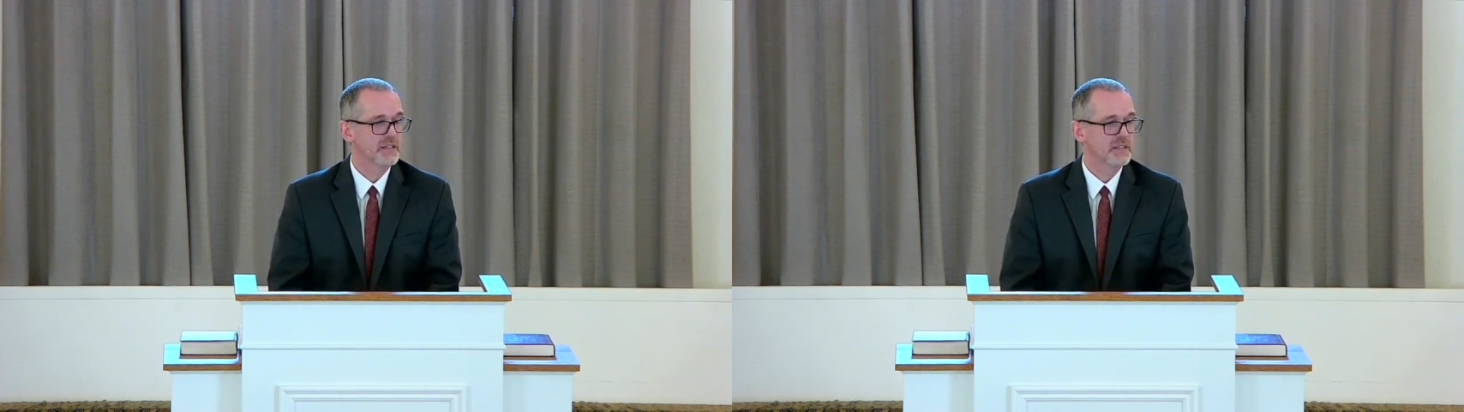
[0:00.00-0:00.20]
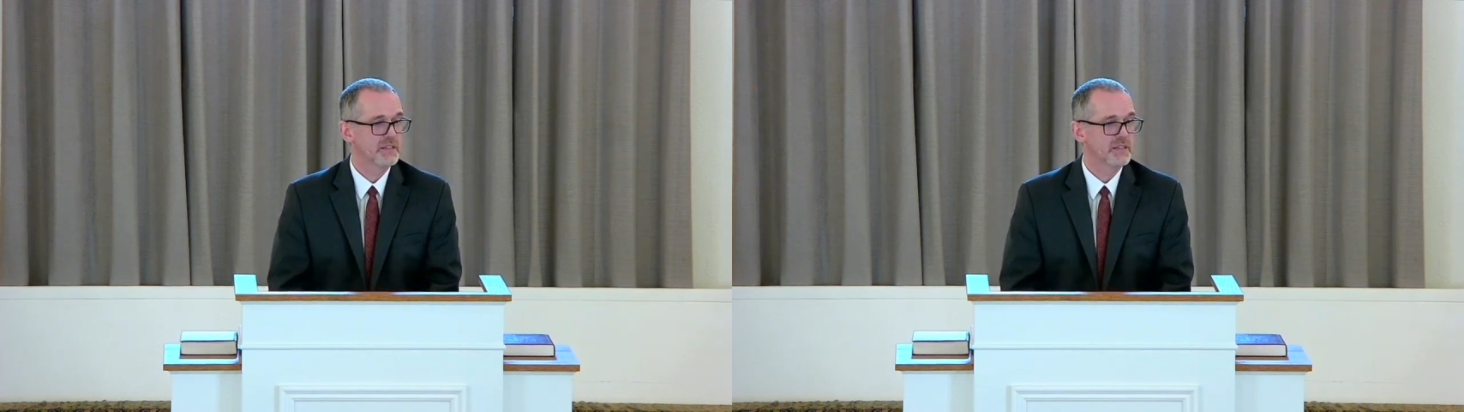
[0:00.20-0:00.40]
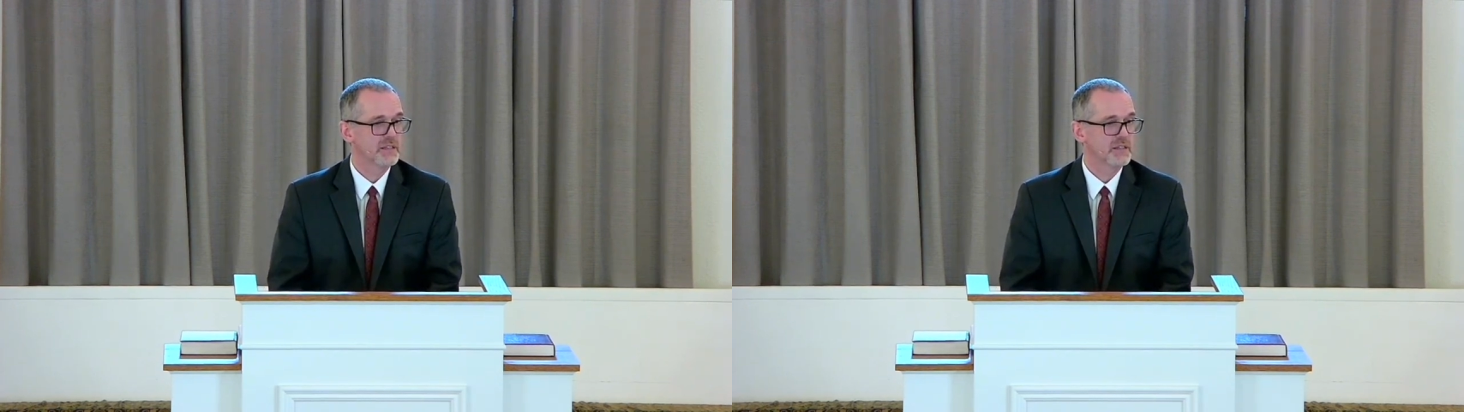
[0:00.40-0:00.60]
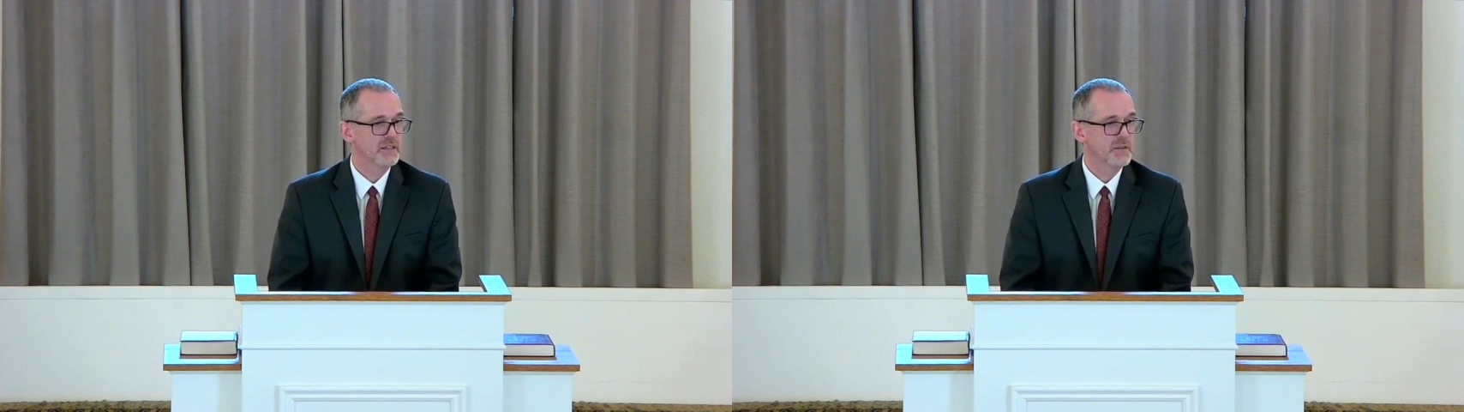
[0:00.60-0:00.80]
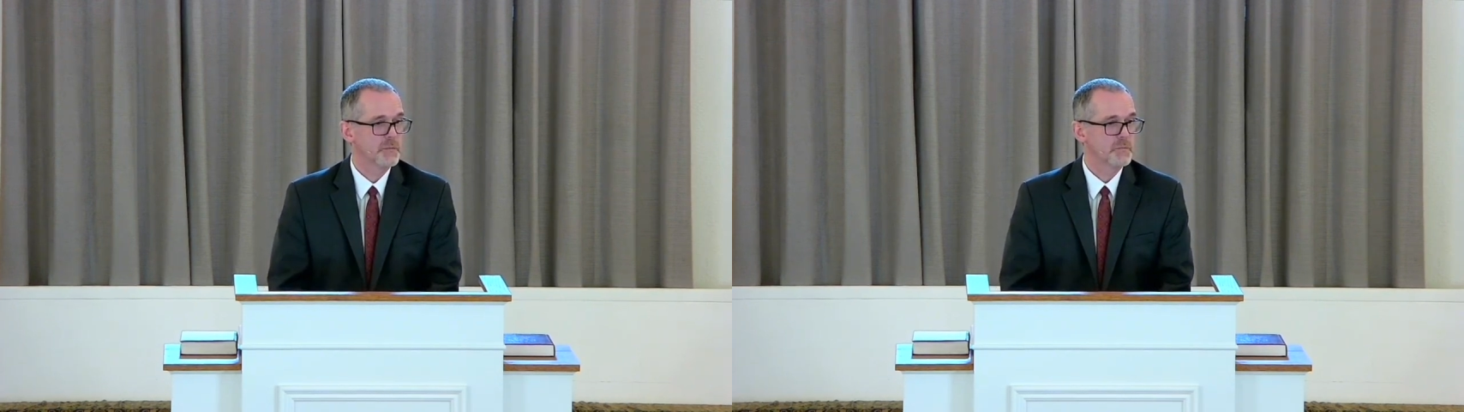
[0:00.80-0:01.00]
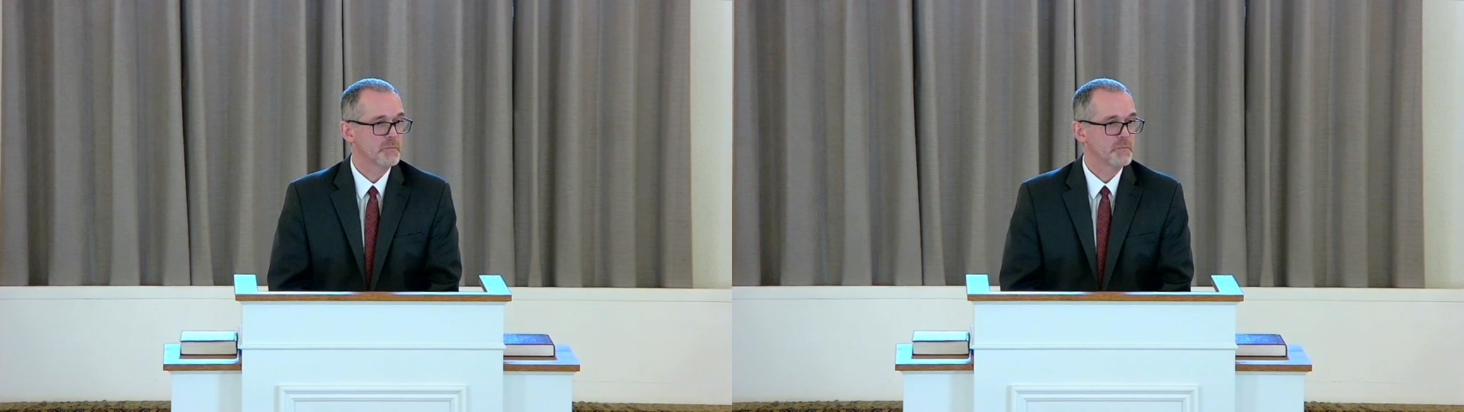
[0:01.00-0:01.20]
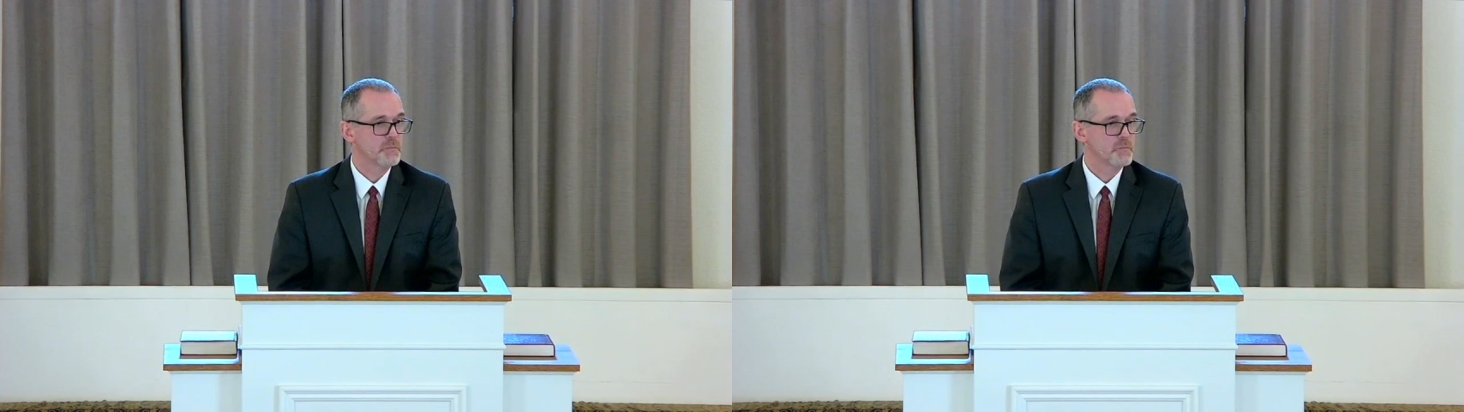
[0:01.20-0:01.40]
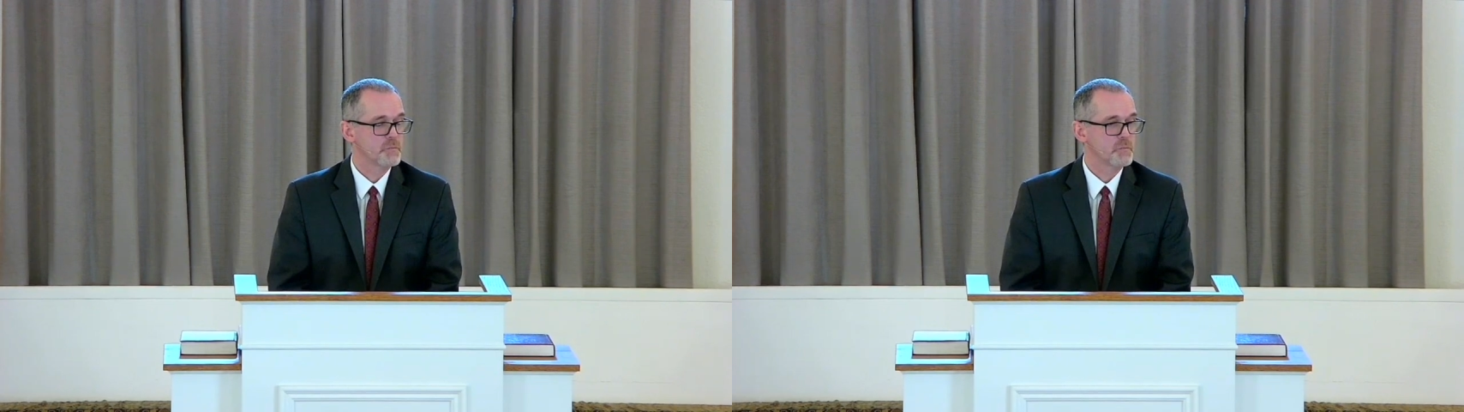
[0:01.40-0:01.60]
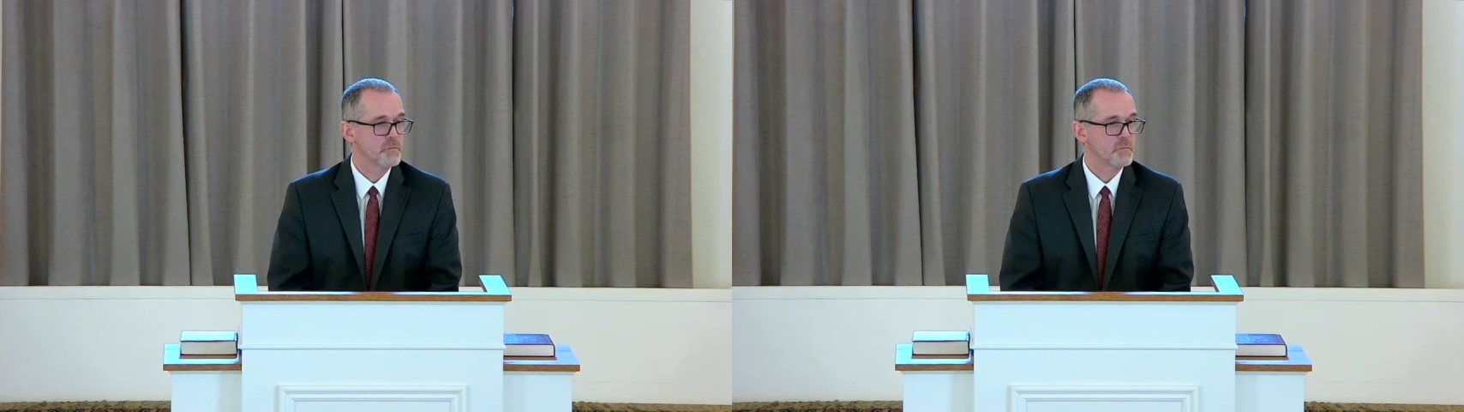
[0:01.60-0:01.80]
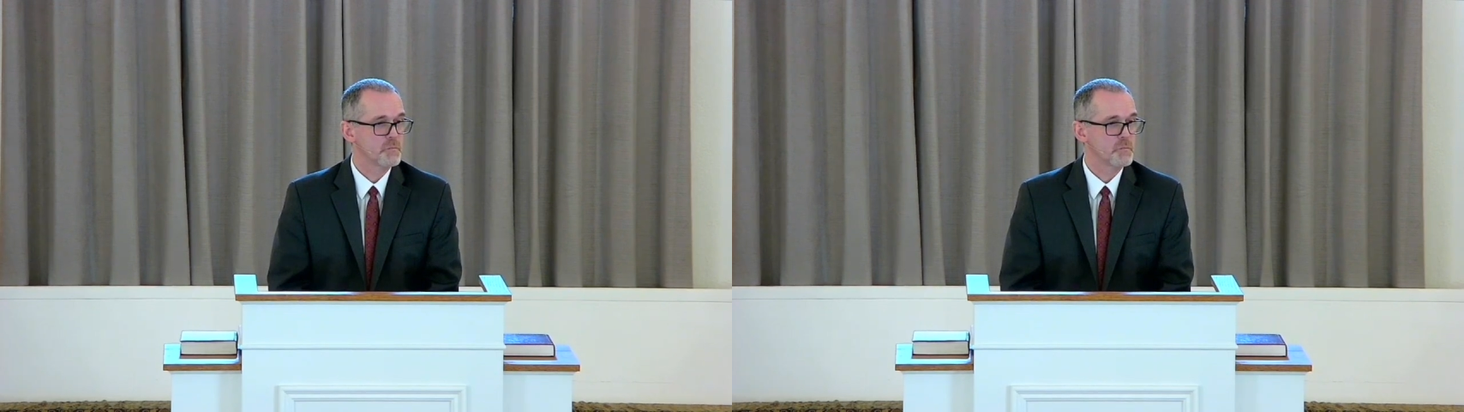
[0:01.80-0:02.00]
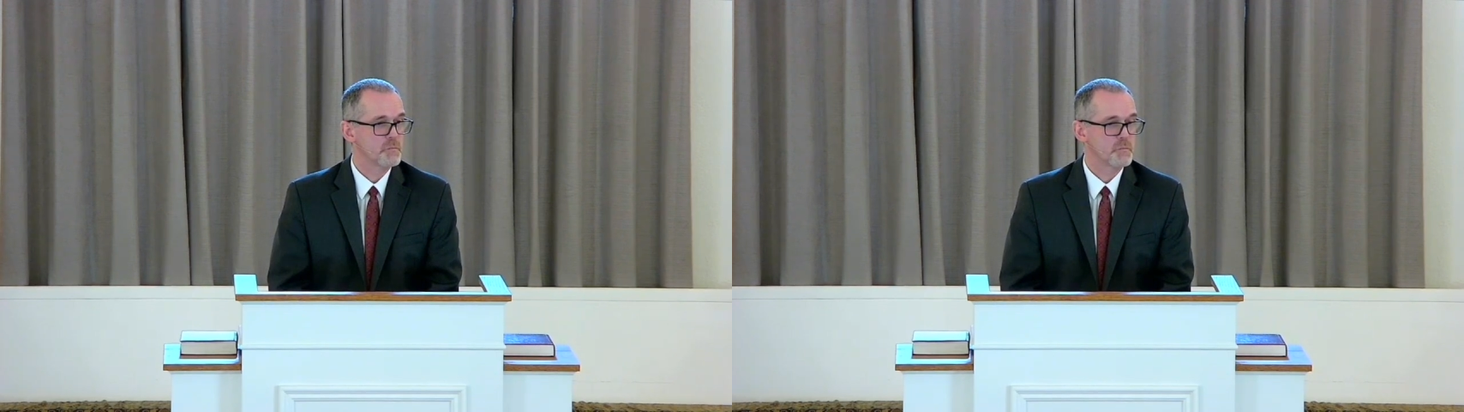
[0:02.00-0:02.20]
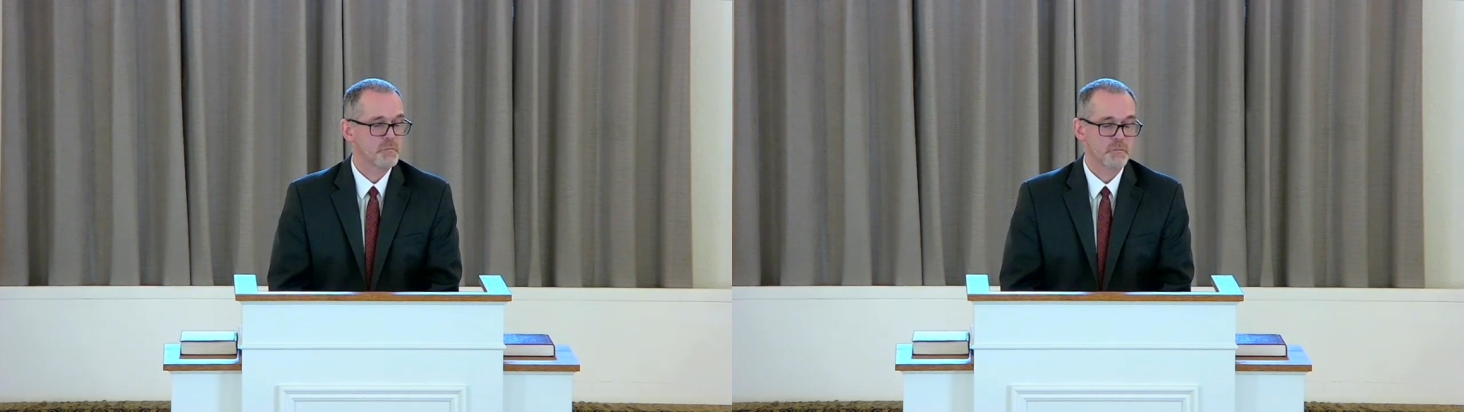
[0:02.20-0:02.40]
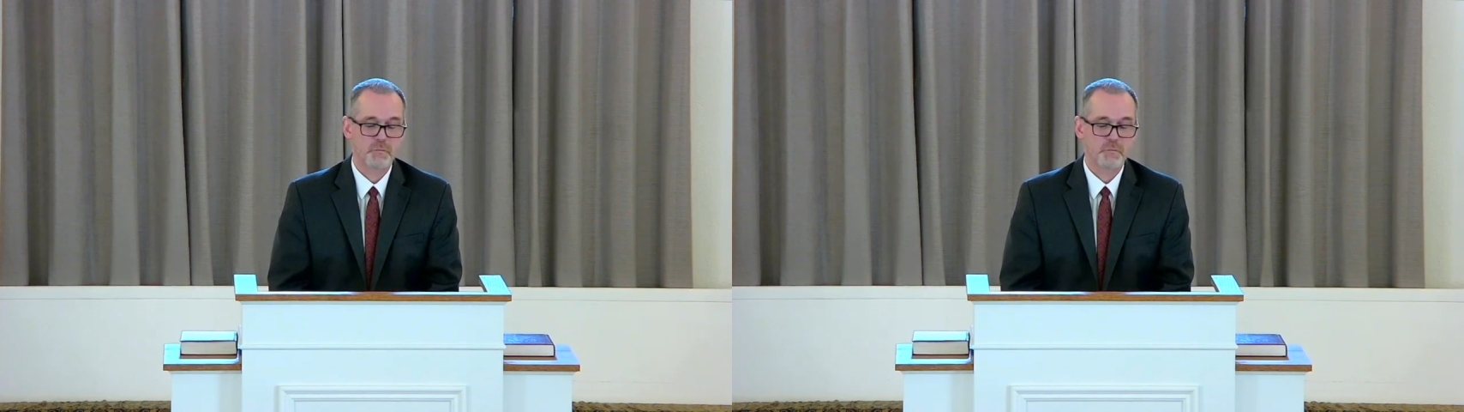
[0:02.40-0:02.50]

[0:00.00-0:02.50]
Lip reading: (silence)